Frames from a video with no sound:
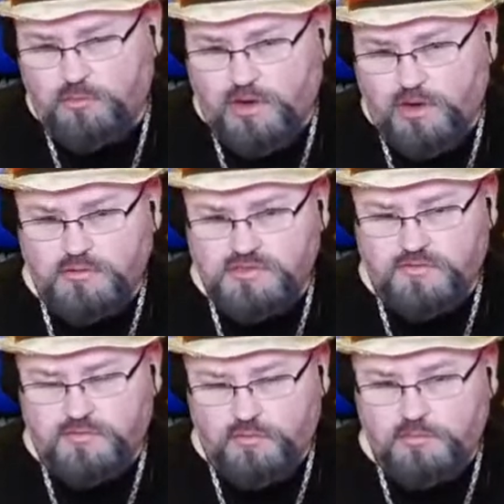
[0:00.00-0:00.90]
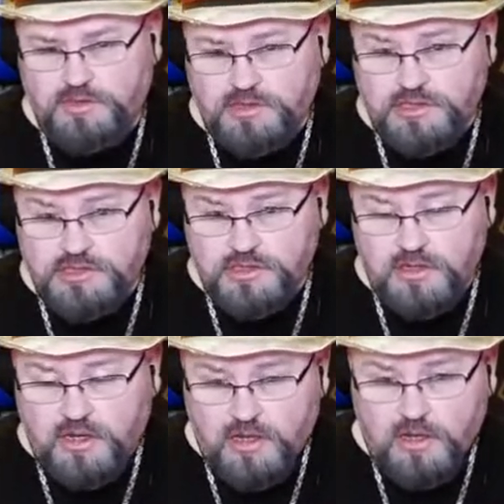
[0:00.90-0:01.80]
records of the Roman
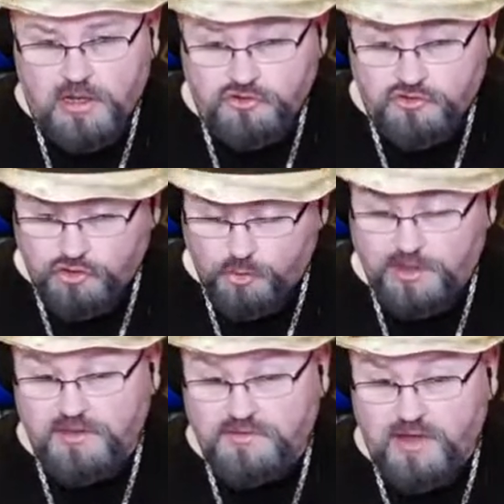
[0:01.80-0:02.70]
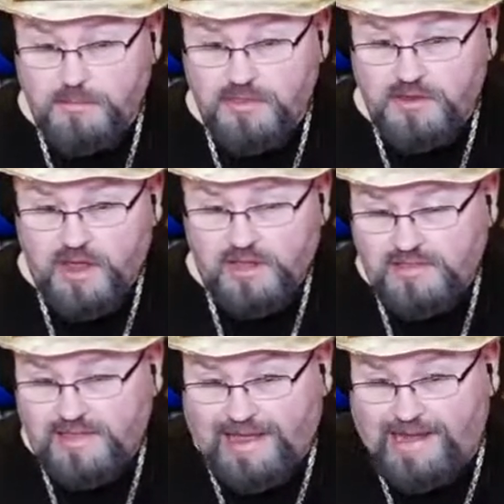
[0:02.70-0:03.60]
legion during the time of the
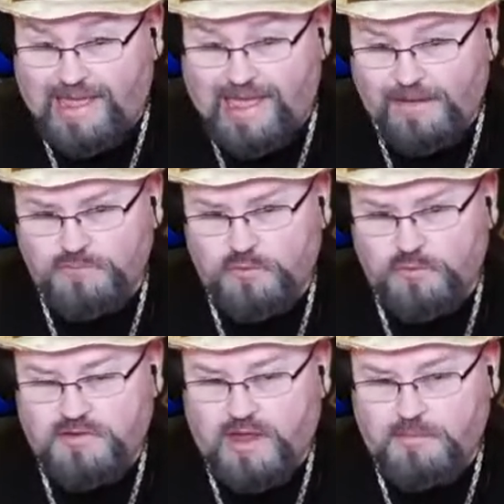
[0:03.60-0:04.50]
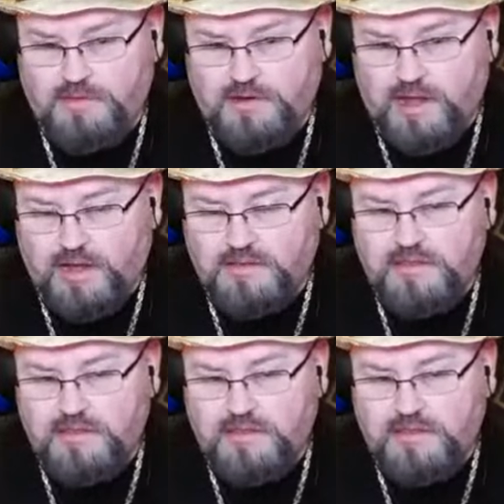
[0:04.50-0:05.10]
9th and after the time of the 9th.